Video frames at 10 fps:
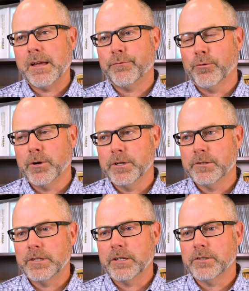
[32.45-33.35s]
for
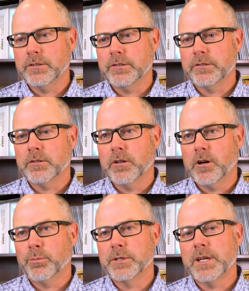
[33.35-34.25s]
intersections
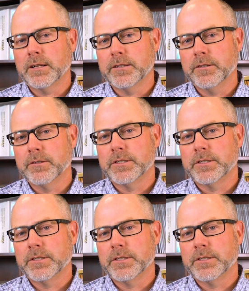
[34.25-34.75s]
along protected or